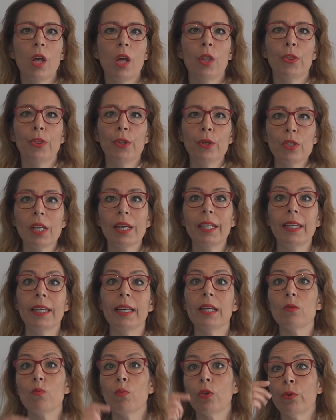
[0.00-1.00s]
Those
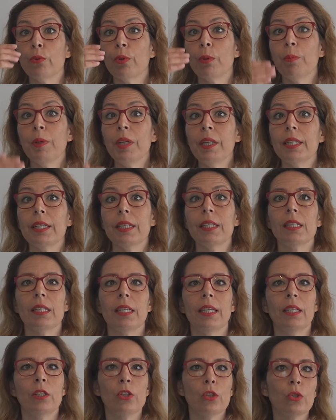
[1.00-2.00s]
ideas were repeated
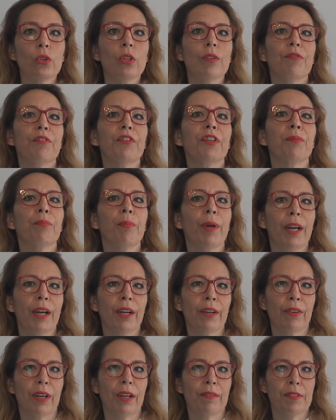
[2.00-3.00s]
in 2 different
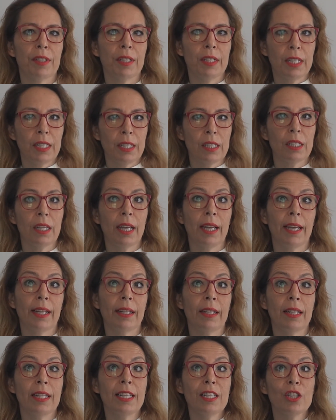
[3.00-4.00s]
paragraphs in this,
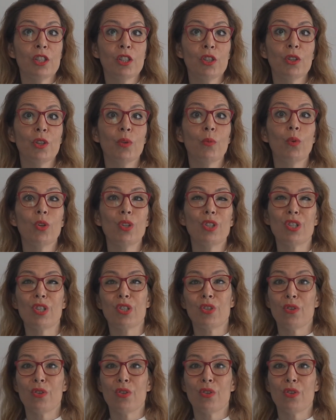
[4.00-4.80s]
and this student was